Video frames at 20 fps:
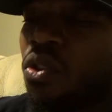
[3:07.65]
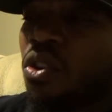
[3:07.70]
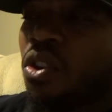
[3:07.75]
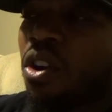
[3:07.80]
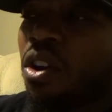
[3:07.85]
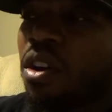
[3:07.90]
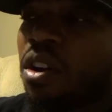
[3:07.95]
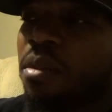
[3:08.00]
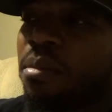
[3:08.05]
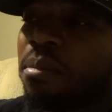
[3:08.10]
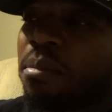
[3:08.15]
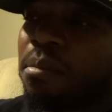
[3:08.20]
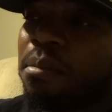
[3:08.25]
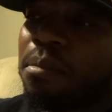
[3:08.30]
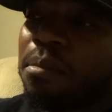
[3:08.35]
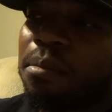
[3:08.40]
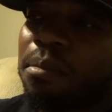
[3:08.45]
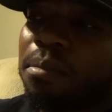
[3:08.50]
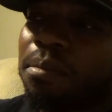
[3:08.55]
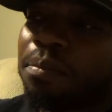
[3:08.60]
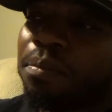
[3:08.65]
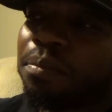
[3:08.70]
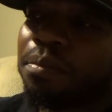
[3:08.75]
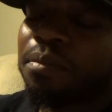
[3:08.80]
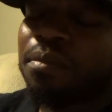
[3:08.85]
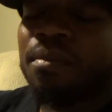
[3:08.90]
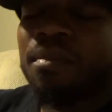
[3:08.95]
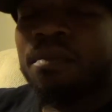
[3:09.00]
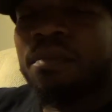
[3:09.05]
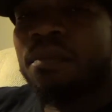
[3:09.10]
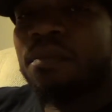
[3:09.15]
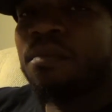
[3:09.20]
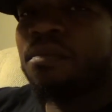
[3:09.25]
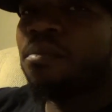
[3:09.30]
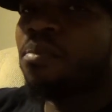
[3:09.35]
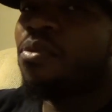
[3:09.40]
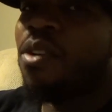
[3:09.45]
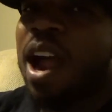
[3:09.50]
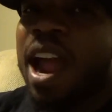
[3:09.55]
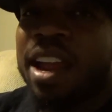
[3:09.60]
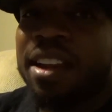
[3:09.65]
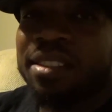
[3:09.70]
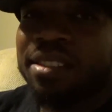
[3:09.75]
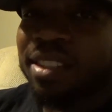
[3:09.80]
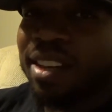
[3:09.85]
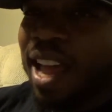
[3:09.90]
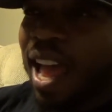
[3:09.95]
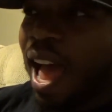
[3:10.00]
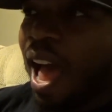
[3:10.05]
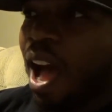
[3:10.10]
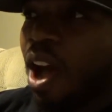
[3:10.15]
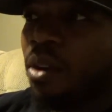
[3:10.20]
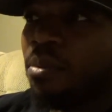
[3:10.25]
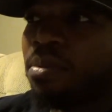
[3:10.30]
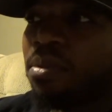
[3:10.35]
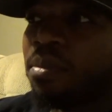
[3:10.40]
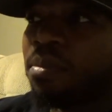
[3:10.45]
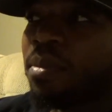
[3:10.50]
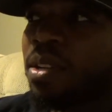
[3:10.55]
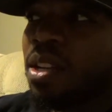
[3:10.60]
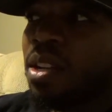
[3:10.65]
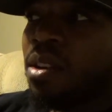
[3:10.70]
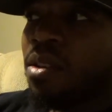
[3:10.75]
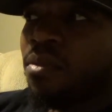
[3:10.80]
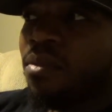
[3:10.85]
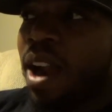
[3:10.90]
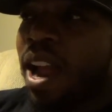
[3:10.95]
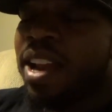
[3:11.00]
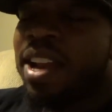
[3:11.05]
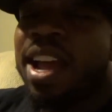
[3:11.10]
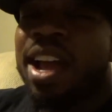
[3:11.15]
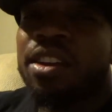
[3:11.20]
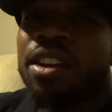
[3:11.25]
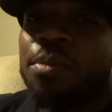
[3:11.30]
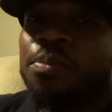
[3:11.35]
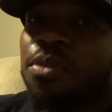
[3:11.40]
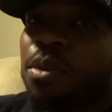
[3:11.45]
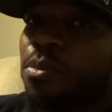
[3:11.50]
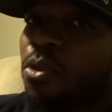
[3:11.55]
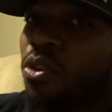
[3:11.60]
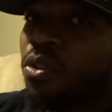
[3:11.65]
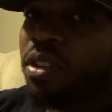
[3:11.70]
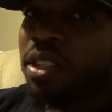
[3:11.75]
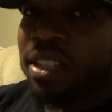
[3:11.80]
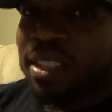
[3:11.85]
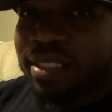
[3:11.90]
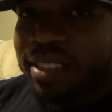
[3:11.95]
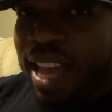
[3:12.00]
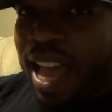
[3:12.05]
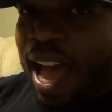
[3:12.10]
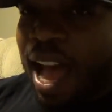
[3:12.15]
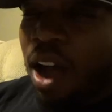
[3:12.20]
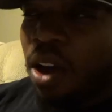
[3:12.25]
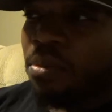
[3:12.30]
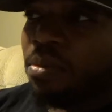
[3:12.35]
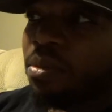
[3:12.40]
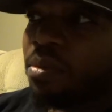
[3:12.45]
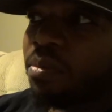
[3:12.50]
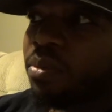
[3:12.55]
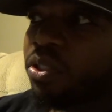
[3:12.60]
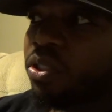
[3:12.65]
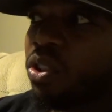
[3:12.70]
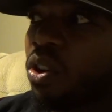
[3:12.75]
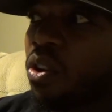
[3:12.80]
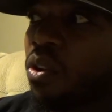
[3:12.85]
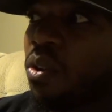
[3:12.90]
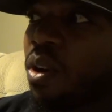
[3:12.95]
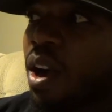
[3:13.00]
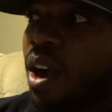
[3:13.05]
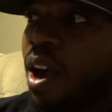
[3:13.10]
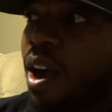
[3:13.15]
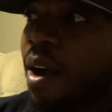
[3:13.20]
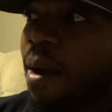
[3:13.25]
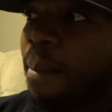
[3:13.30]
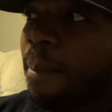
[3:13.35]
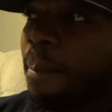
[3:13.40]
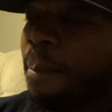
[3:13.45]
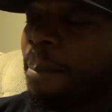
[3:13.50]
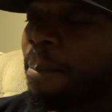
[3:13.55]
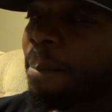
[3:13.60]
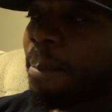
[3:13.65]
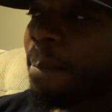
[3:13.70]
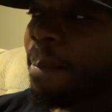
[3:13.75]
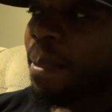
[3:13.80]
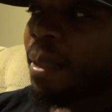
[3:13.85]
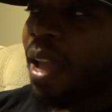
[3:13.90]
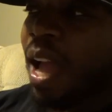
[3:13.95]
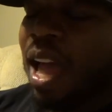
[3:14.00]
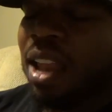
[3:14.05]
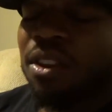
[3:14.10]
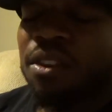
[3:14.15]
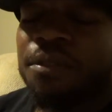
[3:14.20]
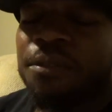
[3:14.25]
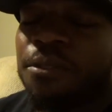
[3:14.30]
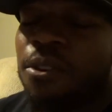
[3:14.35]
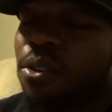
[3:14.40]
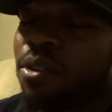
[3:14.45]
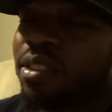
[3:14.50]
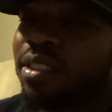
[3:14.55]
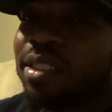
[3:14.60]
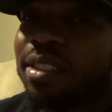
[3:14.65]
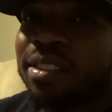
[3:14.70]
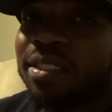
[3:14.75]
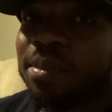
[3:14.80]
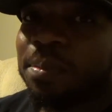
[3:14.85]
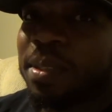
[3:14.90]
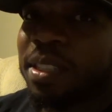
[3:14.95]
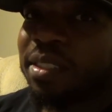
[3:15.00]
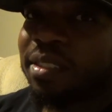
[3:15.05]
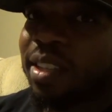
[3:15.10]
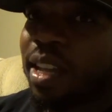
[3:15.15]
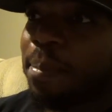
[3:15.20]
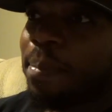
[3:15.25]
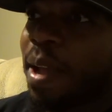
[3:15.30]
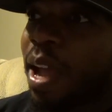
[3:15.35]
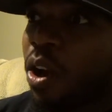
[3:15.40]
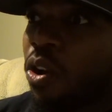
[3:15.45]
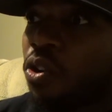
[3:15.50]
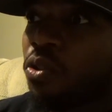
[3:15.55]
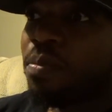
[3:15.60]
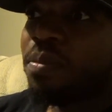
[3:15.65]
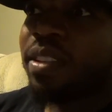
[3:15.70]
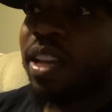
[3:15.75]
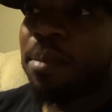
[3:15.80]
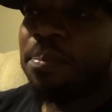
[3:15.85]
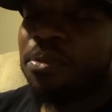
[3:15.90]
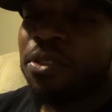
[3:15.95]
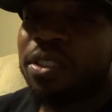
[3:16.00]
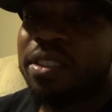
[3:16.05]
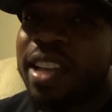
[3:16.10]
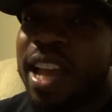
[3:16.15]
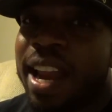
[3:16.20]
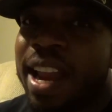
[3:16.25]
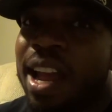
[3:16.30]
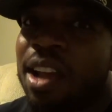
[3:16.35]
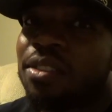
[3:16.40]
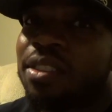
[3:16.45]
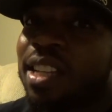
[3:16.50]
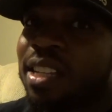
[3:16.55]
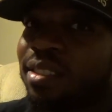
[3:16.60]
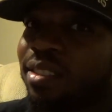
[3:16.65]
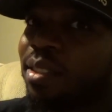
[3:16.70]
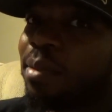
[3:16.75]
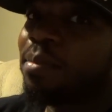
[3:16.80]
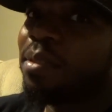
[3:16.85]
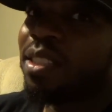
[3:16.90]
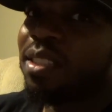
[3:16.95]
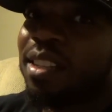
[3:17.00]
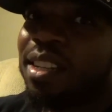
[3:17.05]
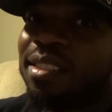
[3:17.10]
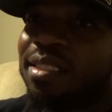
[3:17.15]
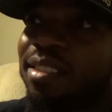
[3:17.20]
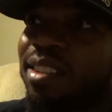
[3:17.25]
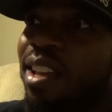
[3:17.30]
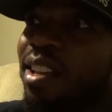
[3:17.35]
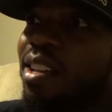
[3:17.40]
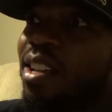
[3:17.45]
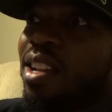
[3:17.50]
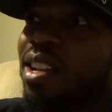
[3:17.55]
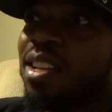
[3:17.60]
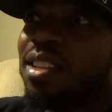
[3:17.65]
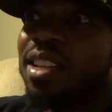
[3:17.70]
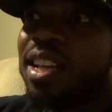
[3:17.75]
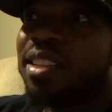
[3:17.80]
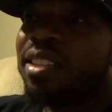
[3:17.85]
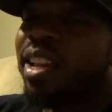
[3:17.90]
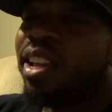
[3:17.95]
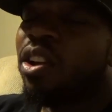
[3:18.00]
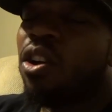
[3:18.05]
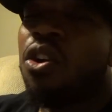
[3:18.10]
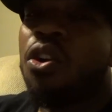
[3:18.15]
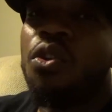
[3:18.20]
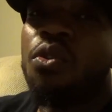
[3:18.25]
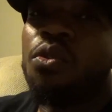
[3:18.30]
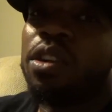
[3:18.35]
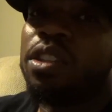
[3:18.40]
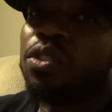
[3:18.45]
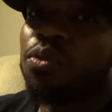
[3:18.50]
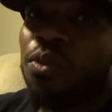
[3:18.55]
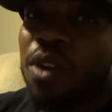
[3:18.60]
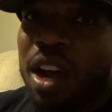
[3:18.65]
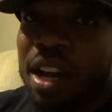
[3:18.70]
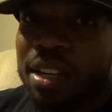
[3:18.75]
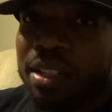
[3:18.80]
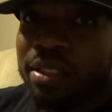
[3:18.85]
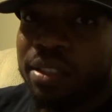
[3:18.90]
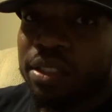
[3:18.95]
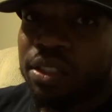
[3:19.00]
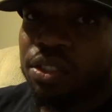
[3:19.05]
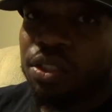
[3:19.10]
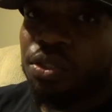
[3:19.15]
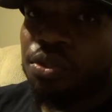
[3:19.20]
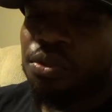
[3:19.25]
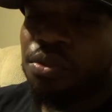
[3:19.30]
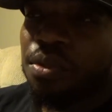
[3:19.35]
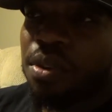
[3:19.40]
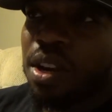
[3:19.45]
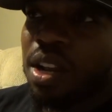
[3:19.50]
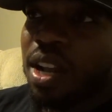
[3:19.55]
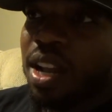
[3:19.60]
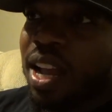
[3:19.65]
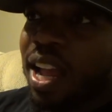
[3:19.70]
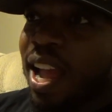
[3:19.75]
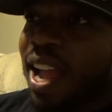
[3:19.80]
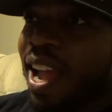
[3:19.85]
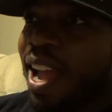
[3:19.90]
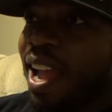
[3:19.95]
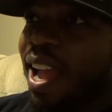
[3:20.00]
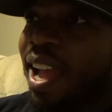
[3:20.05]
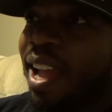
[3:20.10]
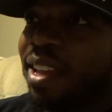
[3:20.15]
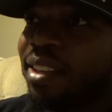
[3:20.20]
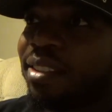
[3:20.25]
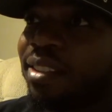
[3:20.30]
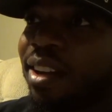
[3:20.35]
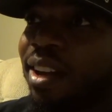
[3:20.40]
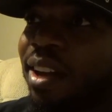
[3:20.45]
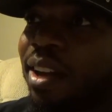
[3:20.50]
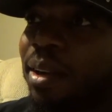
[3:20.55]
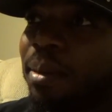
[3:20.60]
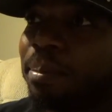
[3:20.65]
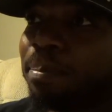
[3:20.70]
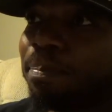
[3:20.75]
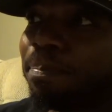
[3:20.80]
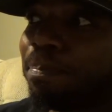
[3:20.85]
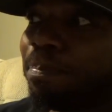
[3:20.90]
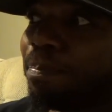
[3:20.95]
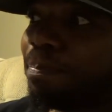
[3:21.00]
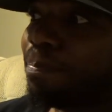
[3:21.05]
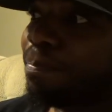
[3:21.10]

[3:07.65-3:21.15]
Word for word: or prior to the album. Right now, they're promoting this album, so um, I look forward to this mixtape. I hope they put that out. That's something they said that they always wanted to do, and um,